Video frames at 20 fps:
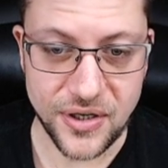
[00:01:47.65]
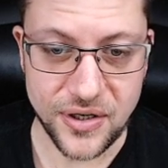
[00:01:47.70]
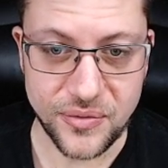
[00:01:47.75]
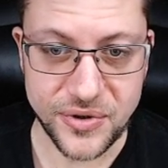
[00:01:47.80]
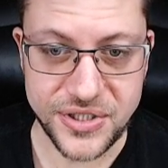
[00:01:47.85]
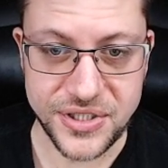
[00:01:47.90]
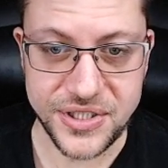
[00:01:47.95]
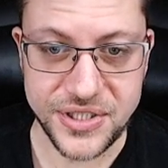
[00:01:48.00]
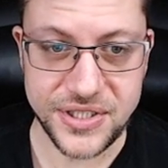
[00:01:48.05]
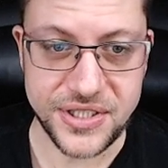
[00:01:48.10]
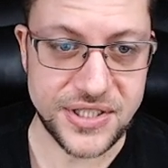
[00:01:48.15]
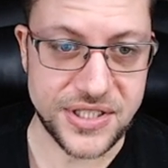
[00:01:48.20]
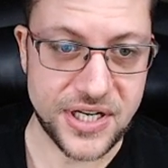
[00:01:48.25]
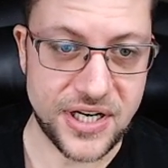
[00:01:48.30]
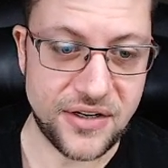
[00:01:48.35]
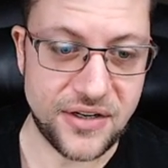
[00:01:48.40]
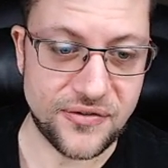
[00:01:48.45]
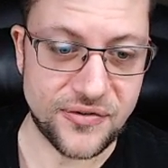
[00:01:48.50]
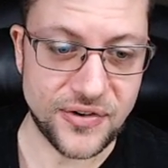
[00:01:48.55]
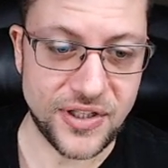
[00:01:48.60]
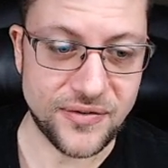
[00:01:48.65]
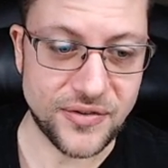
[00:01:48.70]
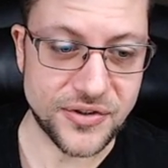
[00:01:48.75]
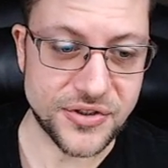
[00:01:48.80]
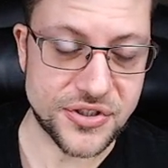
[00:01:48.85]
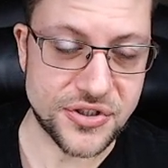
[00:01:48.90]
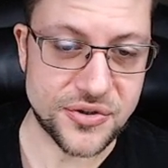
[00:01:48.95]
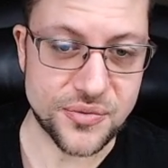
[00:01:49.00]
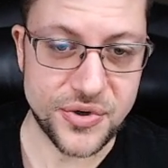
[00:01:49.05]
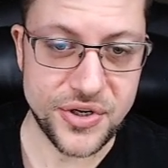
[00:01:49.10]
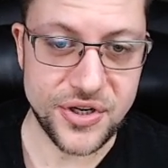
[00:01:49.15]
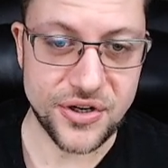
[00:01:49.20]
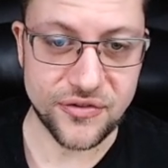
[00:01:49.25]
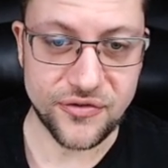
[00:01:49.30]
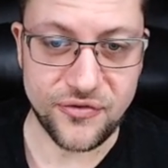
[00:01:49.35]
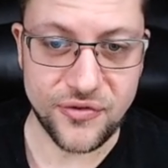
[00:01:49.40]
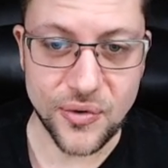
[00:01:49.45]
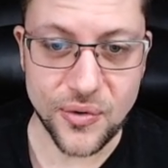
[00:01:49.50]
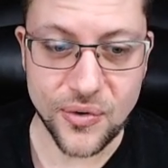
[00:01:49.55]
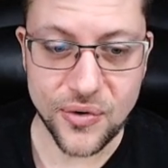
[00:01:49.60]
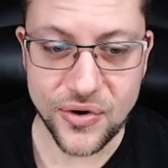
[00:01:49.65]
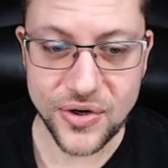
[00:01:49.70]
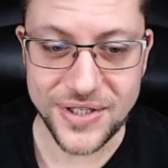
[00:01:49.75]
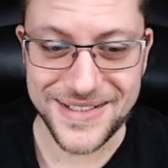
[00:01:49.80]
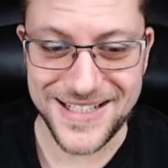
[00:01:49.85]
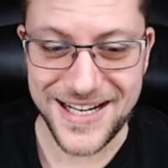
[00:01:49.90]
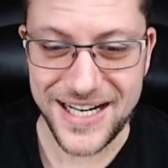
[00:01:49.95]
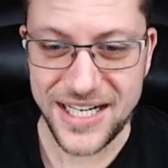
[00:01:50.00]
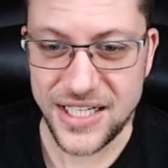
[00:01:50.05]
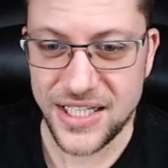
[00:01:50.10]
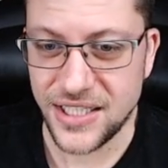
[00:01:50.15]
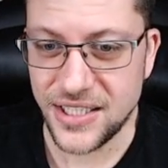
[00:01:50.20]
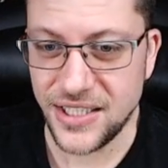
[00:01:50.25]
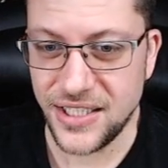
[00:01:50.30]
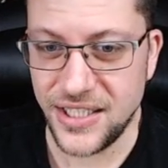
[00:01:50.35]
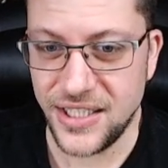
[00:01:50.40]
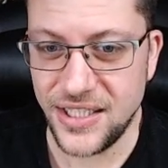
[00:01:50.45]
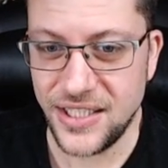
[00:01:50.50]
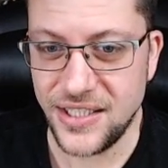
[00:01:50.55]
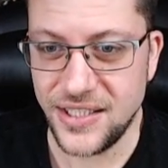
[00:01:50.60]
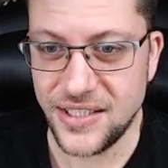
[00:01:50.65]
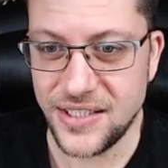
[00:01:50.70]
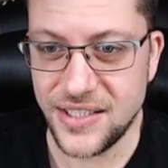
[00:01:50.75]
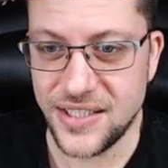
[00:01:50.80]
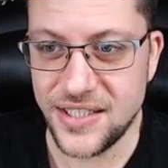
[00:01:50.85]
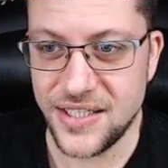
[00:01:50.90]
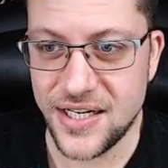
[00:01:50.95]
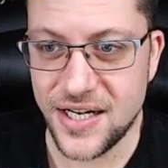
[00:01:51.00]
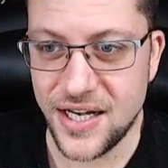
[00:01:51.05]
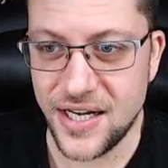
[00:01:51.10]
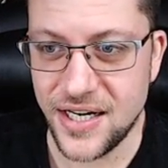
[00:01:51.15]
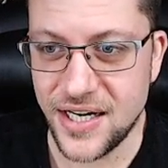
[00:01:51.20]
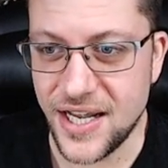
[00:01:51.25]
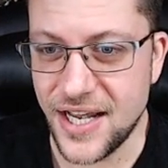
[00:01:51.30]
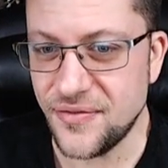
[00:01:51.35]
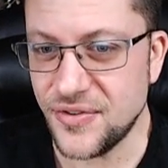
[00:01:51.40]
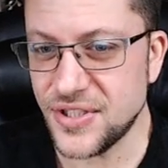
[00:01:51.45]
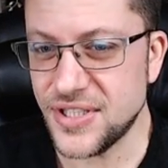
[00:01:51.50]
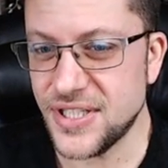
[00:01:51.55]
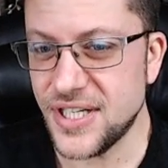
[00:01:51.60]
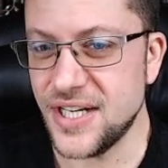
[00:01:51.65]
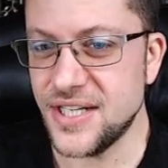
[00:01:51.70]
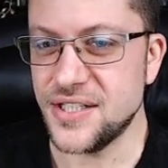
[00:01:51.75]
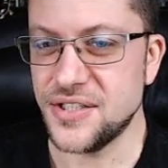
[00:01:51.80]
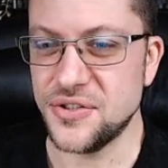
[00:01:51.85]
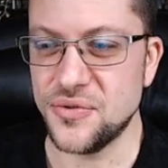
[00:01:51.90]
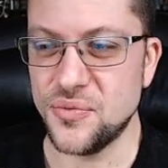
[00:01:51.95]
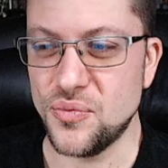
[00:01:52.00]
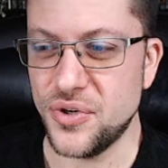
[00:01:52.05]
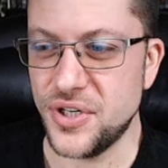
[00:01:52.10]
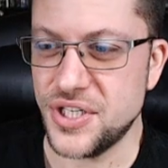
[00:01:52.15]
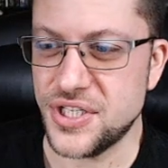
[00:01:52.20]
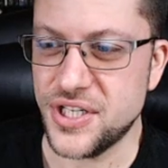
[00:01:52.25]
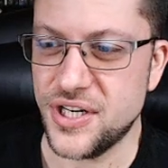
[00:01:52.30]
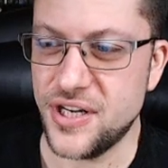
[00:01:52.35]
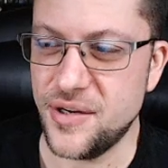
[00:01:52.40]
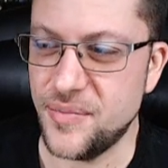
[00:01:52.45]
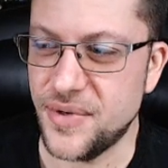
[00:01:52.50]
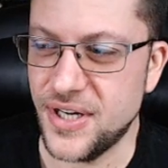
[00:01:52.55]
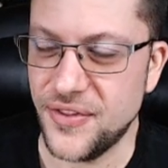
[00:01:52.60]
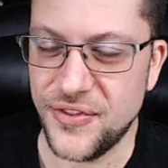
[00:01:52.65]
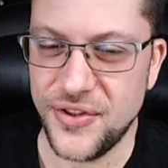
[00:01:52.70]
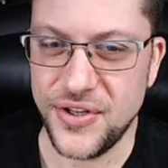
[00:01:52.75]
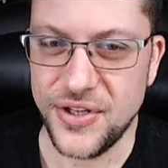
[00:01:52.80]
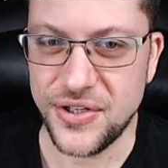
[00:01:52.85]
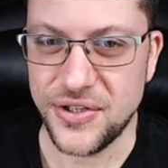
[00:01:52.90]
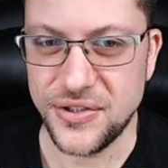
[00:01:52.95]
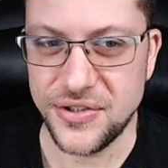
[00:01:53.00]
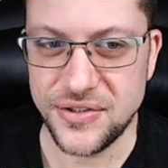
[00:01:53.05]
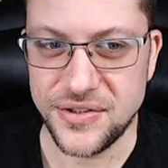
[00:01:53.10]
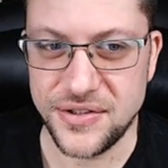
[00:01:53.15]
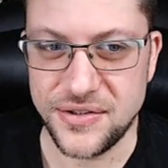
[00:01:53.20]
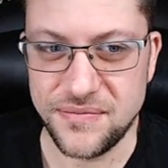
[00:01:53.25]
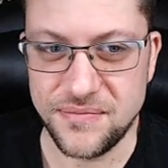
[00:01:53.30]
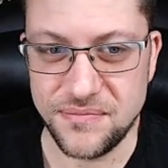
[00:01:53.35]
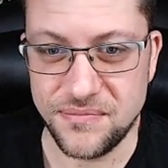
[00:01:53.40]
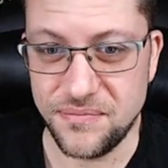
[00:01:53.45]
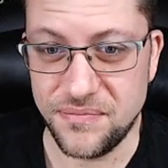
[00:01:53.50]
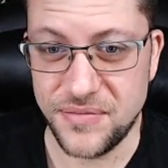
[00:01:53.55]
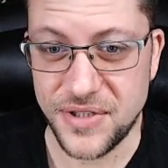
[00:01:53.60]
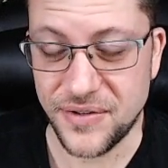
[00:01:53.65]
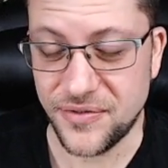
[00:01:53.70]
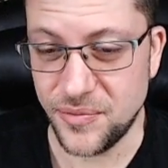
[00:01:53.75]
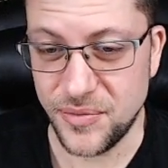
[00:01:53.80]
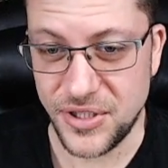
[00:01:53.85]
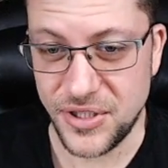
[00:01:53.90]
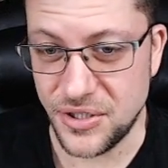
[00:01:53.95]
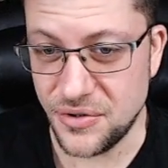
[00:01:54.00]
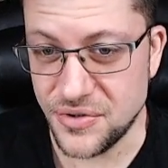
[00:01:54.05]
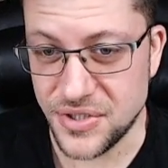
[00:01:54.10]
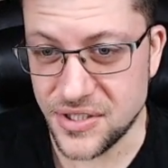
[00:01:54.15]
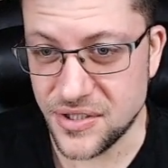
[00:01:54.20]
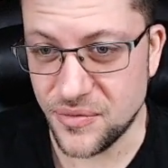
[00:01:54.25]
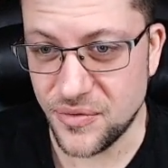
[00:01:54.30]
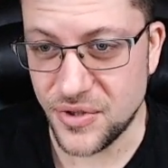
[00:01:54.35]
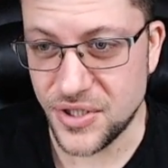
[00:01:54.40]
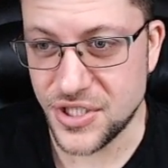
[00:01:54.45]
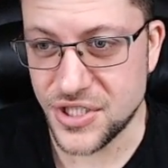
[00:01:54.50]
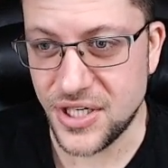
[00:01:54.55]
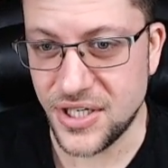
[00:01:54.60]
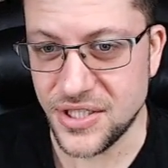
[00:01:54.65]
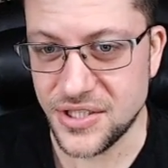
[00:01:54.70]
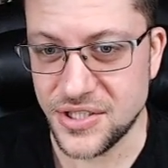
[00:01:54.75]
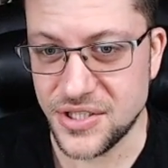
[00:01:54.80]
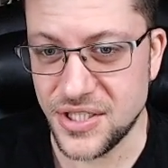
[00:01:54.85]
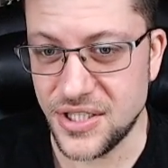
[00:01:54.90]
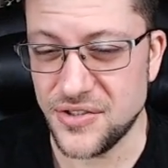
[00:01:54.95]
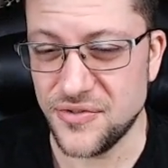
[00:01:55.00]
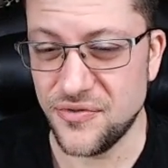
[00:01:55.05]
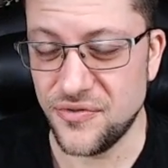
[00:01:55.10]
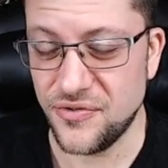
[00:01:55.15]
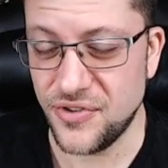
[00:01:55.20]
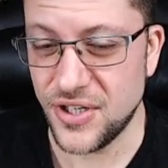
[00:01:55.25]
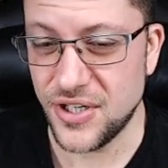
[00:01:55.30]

which is designed for levels 3 or 4, technically not advertised as a one-shot, but I think could definitely be used as a one-shot. It's very